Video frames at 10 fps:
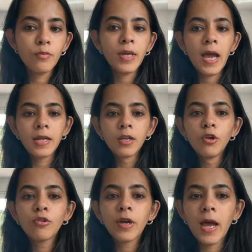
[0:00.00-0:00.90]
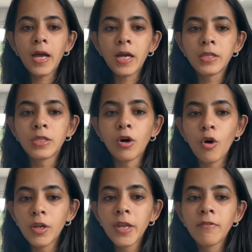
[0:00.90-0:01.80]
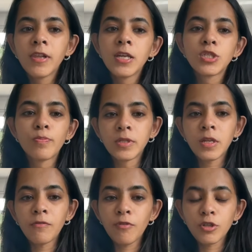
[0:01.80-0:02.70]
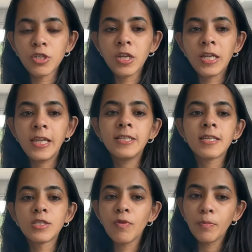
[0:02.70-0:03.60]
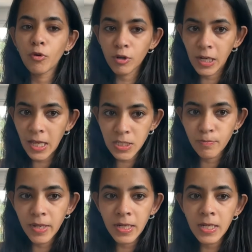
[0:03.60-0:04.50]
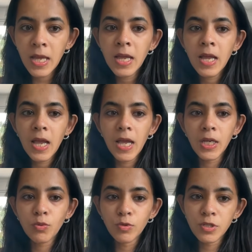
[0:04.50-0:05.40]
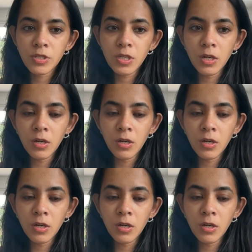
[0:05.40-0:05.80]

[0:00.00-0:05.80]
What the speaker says: We had a look at the holiday village, but unfortunately, since we booked last minute, it was